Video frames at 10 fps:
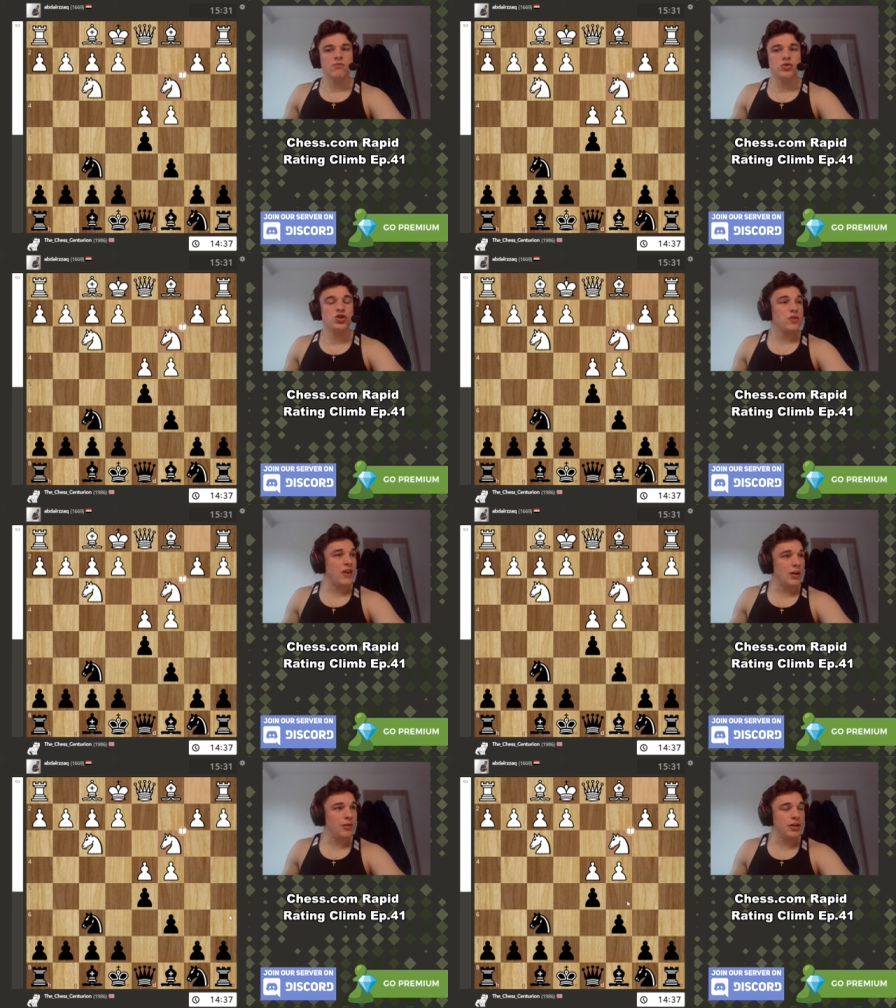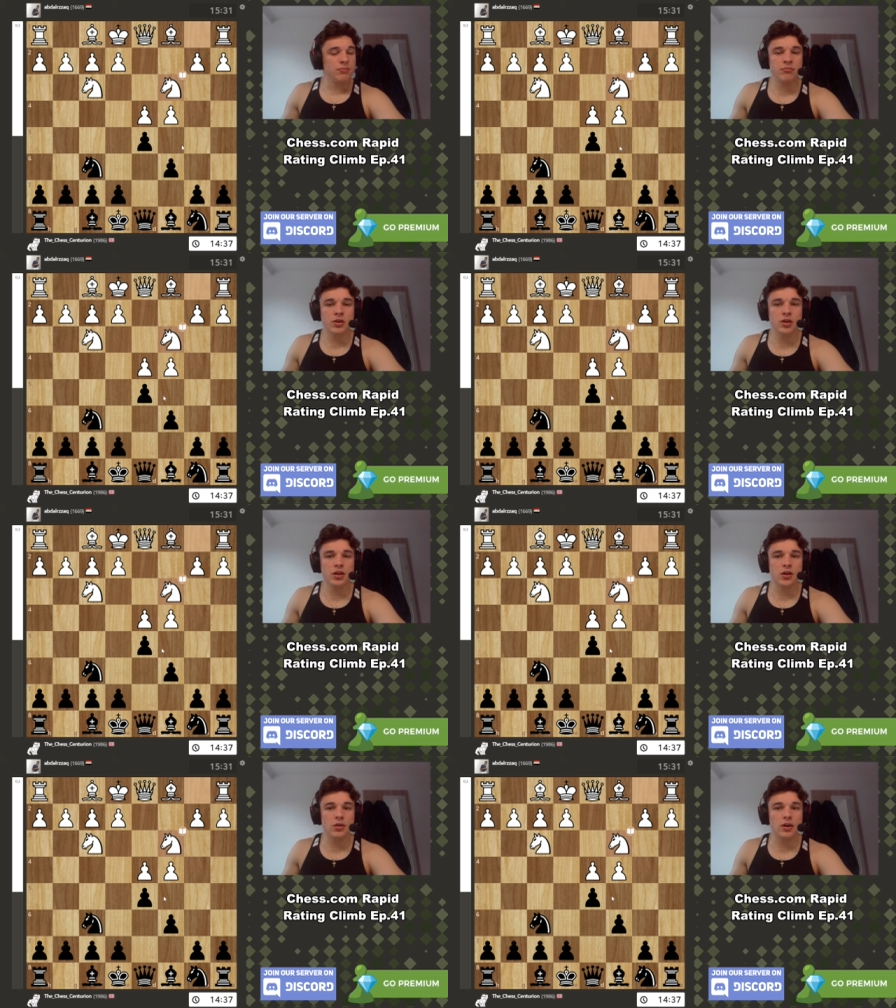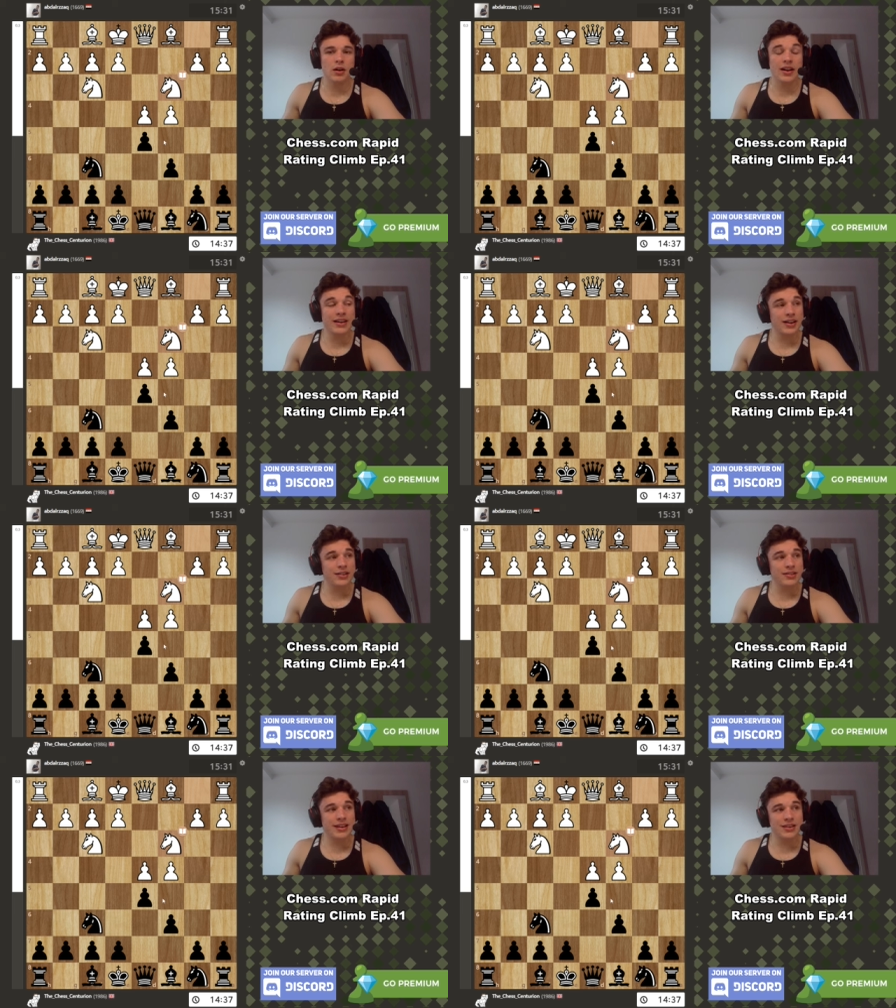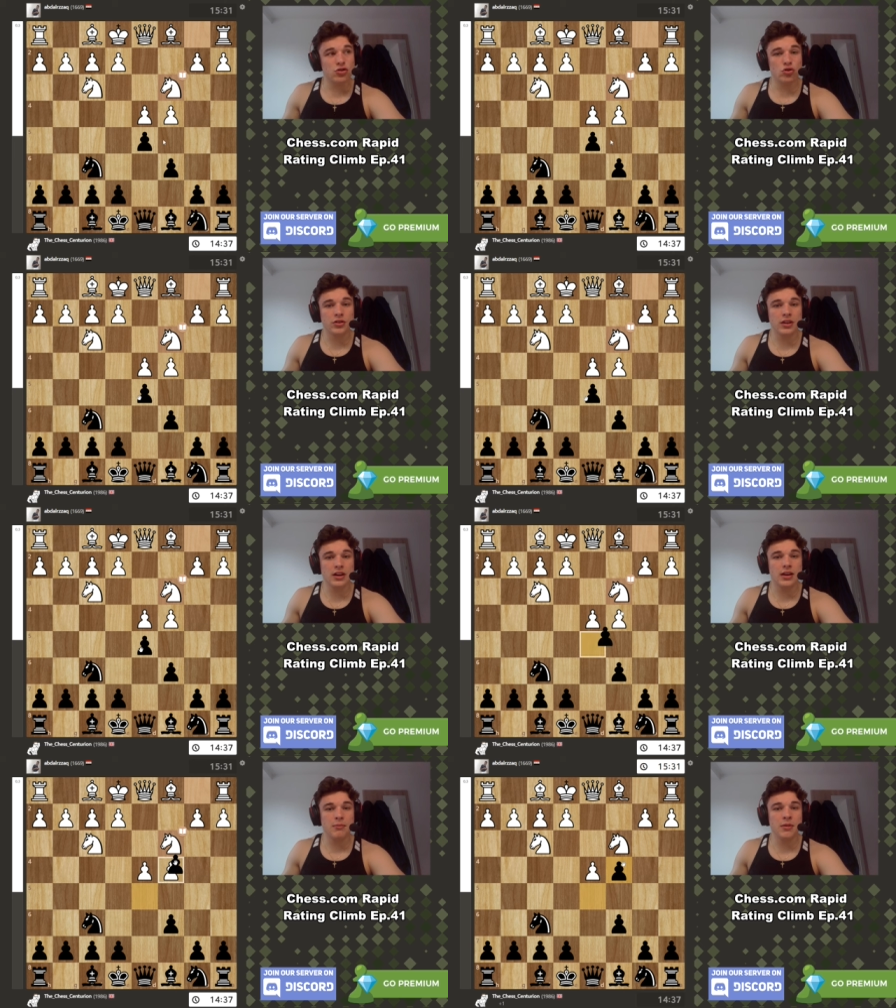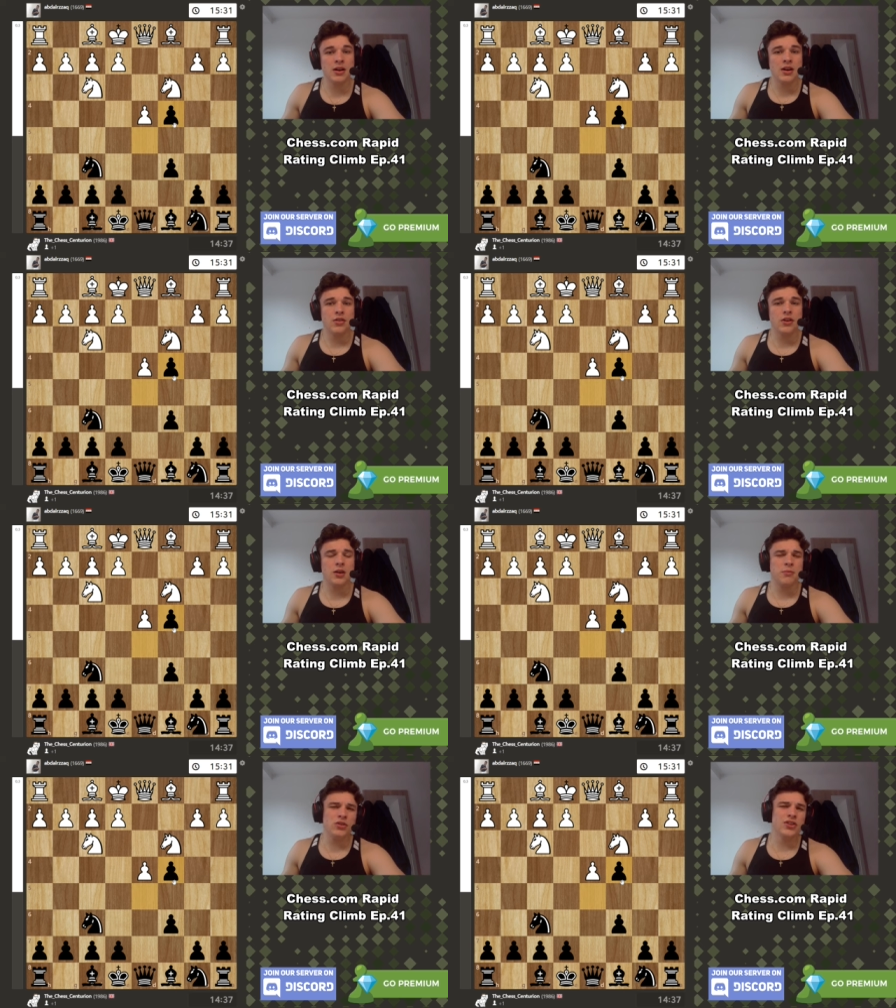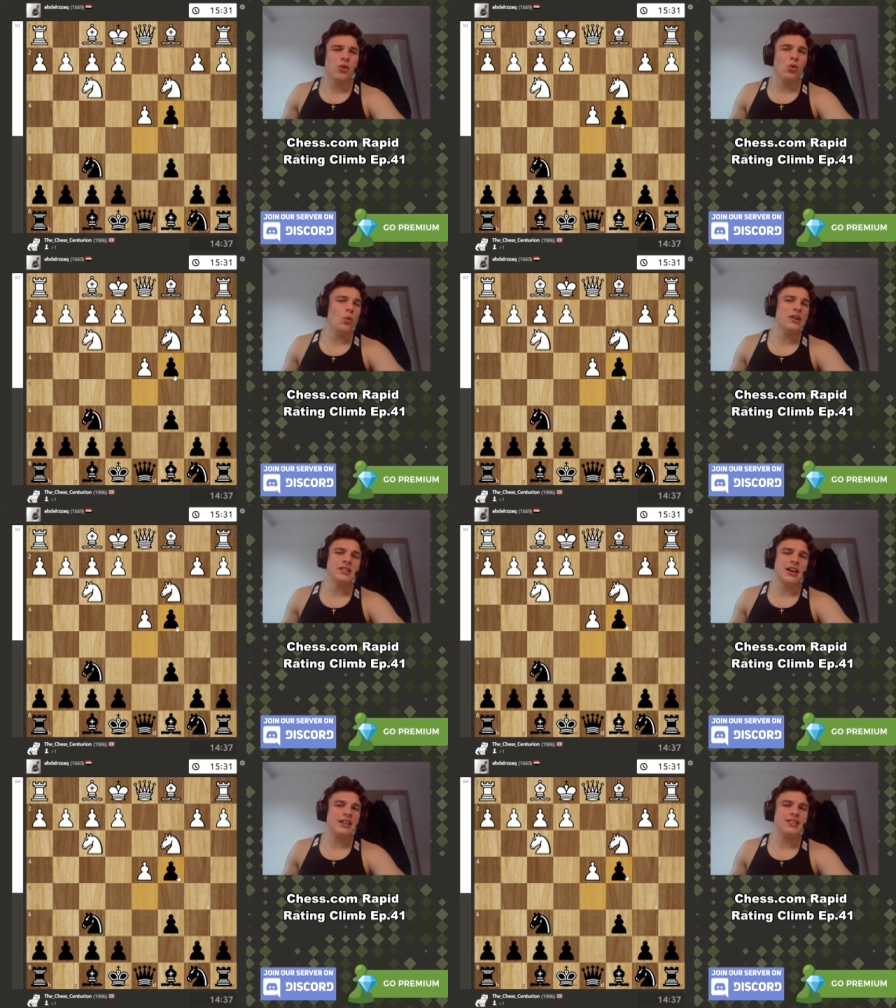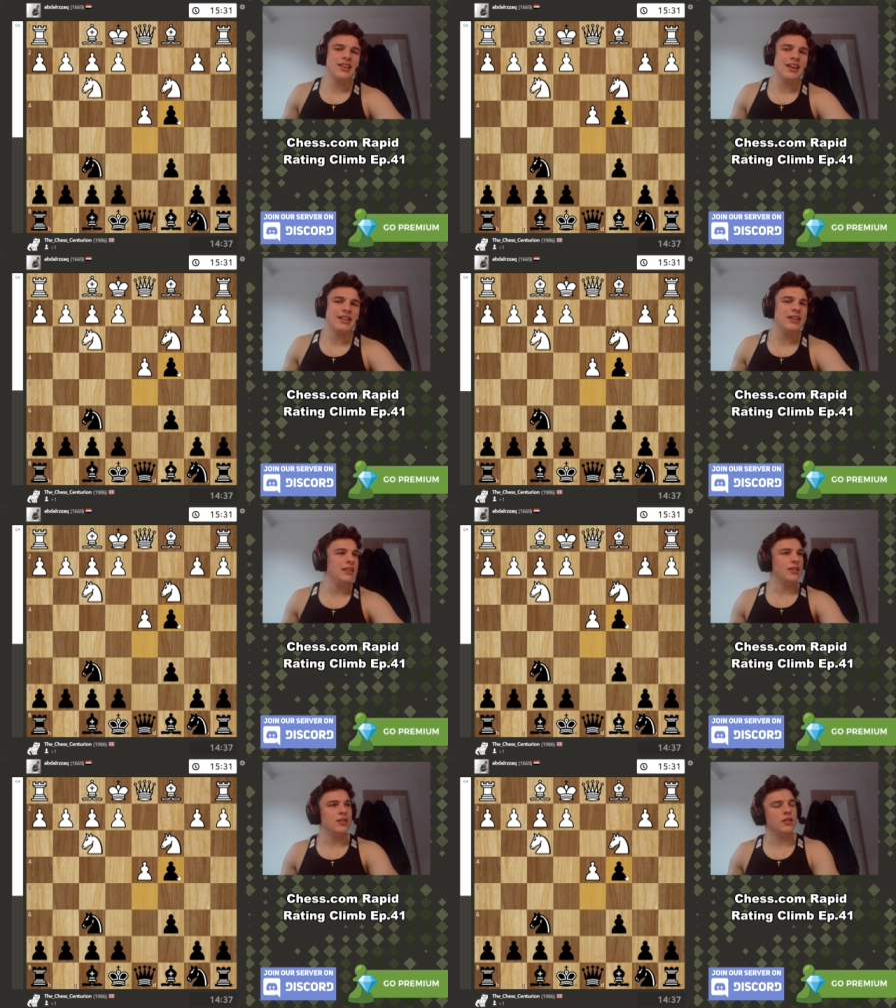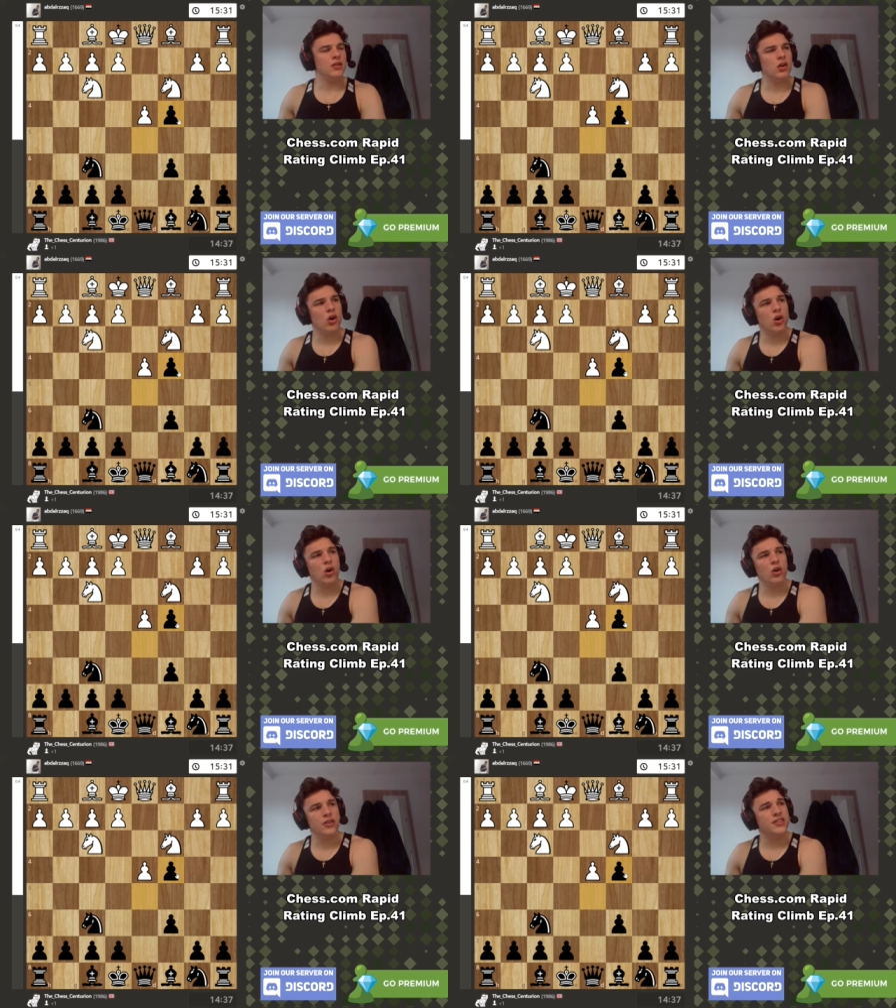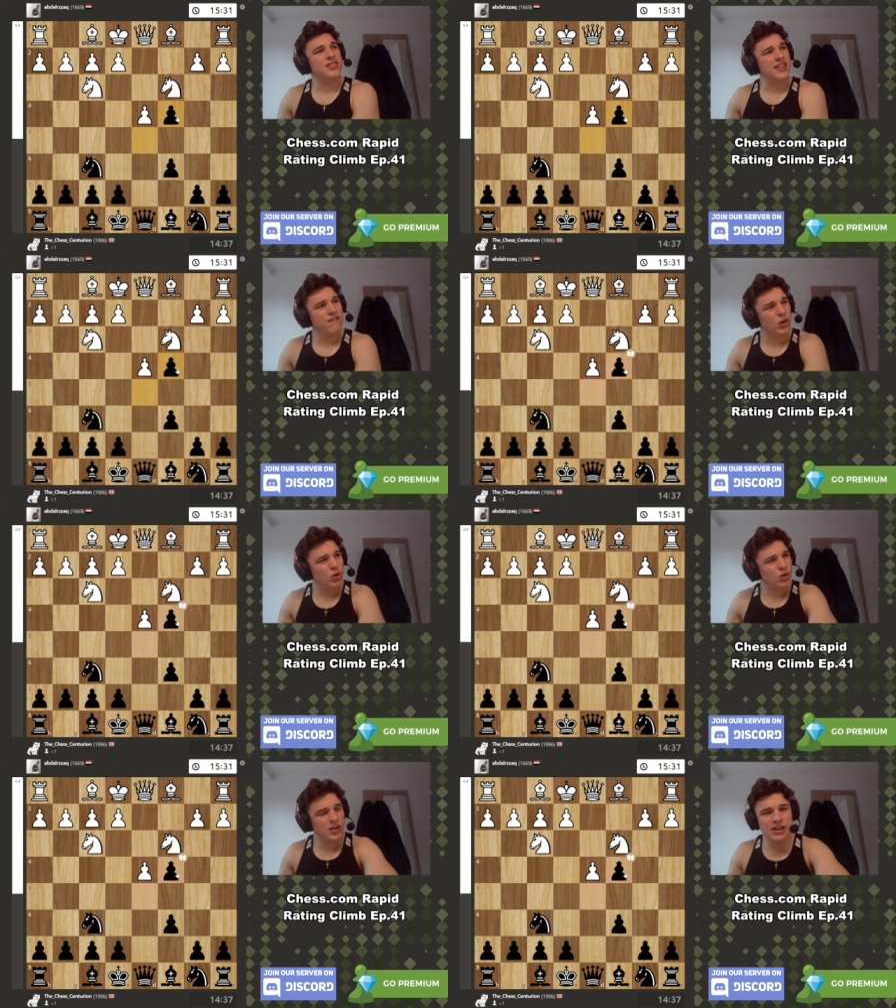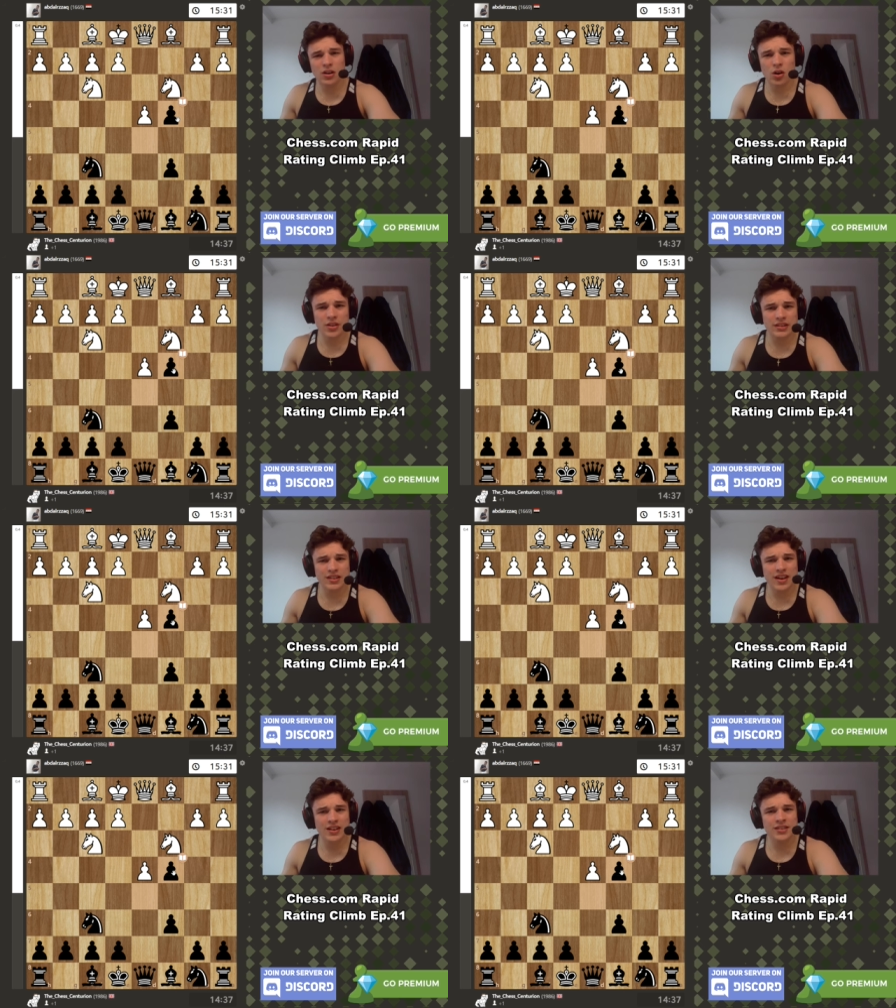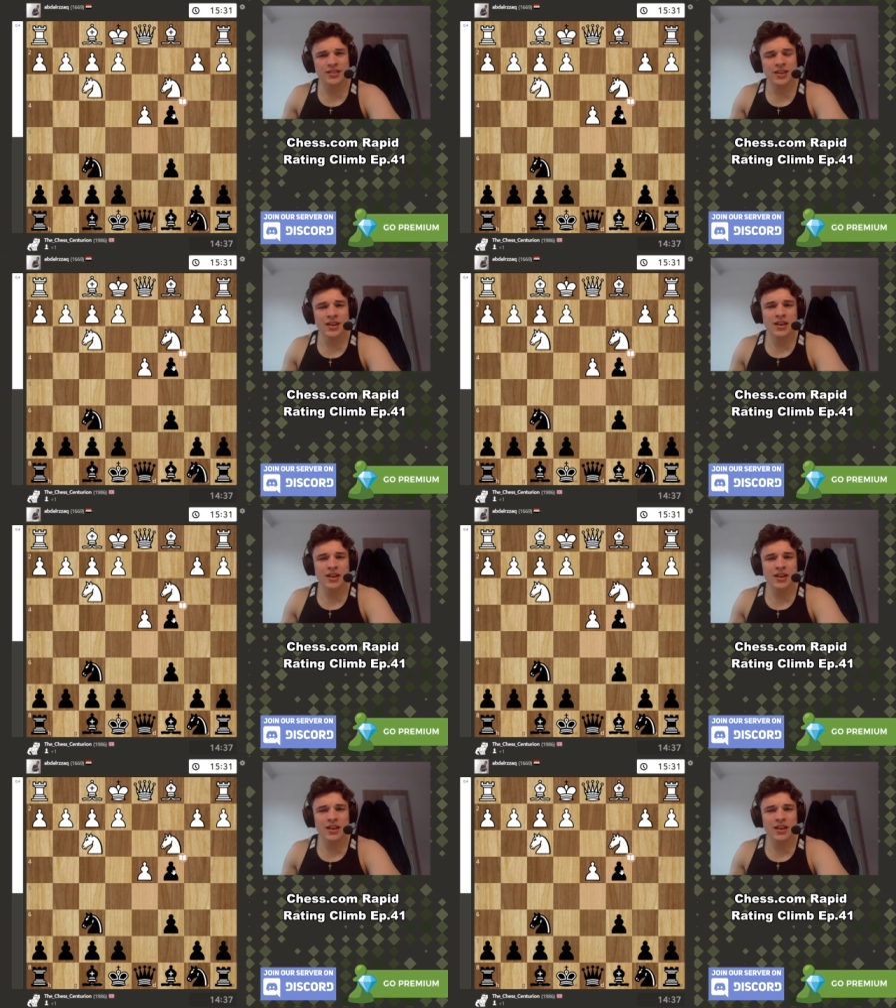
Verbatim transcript: Just developing. You know, like I said during the game, the computer always likes taking on c four in a lot of these lines.